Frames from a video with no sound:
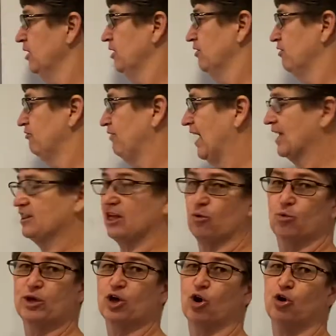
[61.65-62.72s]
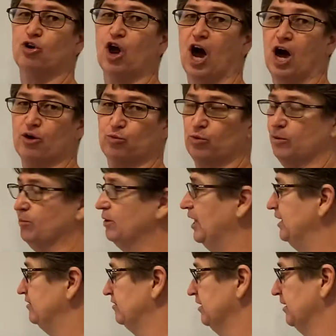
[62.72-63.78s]
The fact that we are not
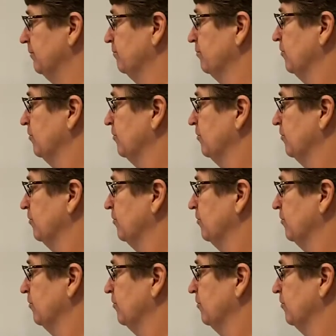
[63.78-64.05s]
replacing.